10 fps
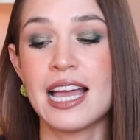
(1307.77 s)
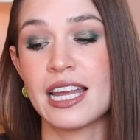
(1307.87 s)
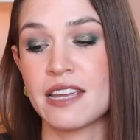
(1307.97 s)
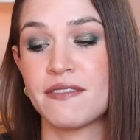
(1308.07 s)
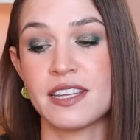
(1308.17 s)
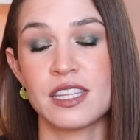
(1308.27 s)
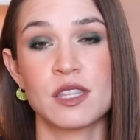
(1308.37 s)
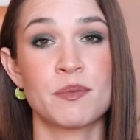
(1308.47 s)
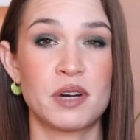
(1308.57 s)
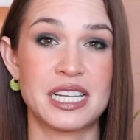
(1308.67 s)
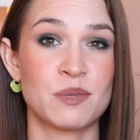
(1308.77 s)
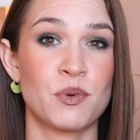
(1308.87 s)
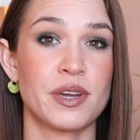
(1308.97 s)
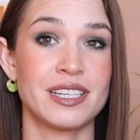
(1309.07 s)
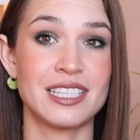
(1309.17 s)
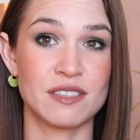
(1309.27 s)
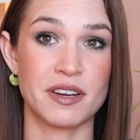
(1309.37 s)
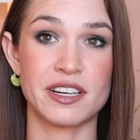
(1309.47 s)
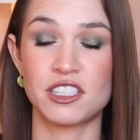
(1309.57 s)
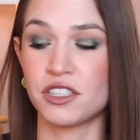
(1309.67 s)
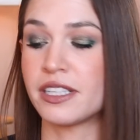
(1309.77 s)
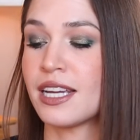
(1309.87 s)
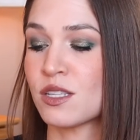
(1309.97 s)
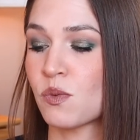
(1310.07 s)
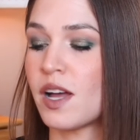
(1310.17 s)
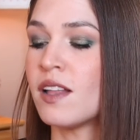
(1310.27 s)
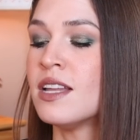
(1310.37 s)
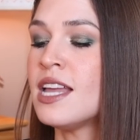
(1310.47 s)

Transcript: and I find that the price point is very good as well.